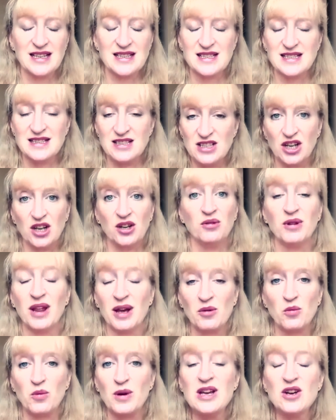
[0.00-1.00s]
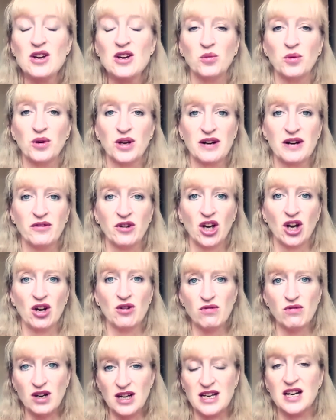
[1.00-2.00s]
you know, that week or whatever, and go,
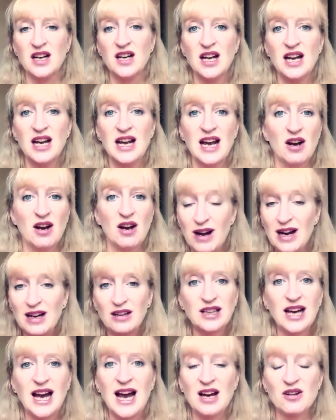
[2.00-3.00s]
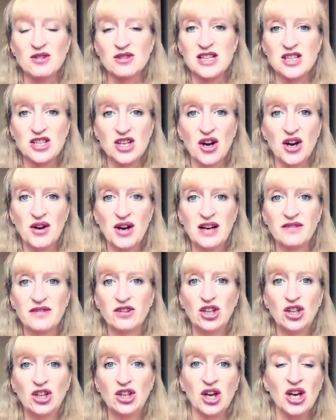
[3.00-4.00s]
right, around the house, let's go and have a
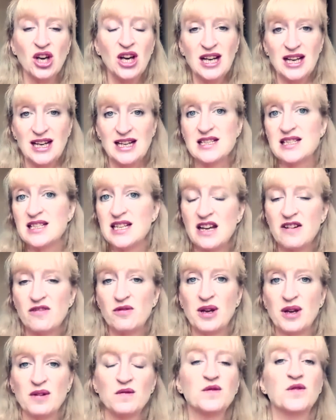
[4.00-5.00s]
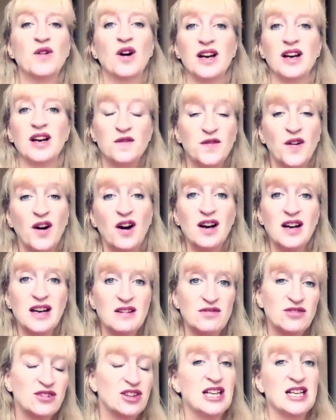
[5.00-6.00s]
look. Let's see if we can find 5
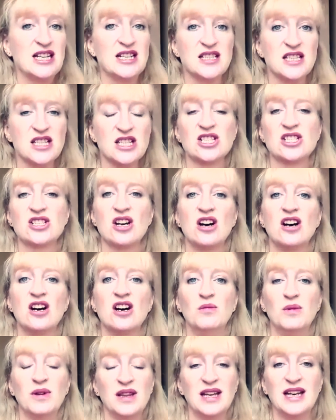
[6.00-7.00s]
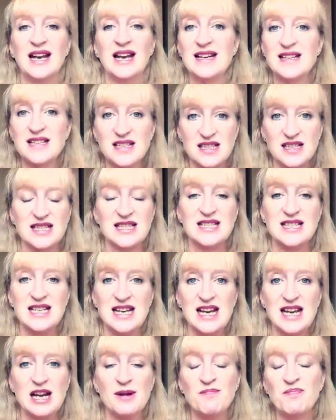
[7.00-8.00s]
things that start with the letter
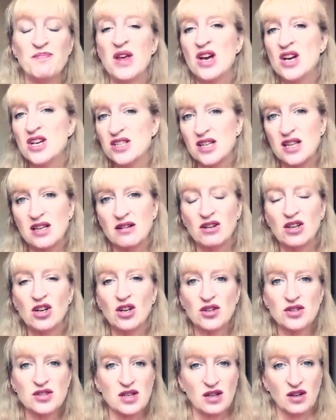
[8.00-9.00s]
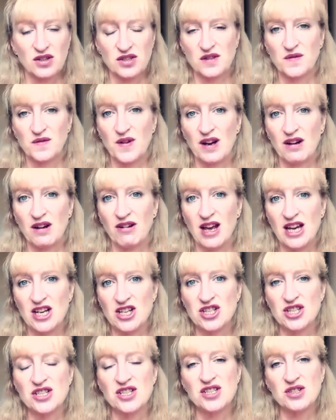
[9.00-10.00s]
D. So there are lots and lots of
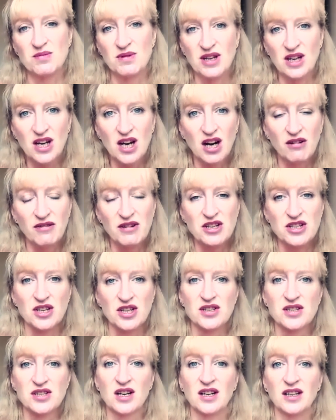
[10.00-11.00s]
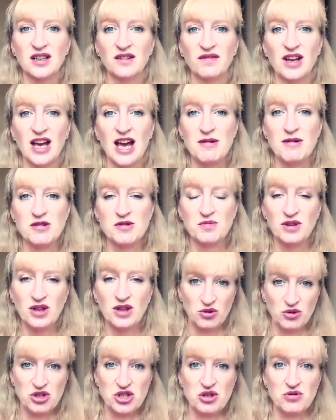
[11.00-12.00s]
variations to encourage those kind of games with
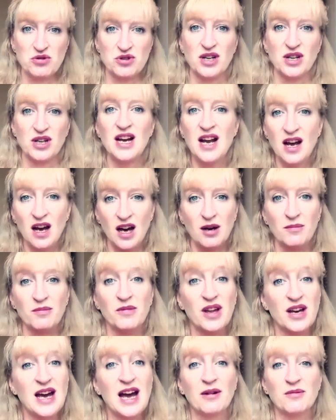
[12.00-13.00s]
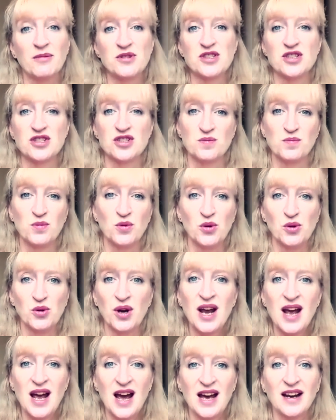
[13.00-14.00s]
your children that helps to support
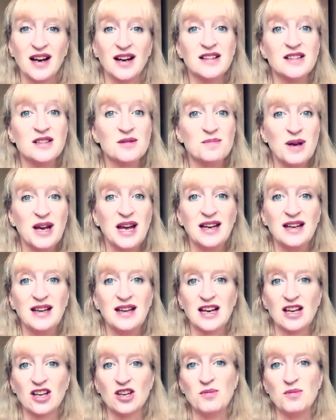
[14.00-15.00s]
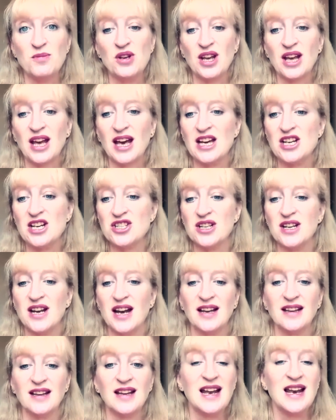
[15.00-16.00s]
and underpin their communication
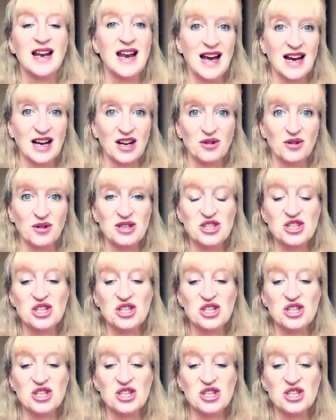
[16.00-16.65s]
and their language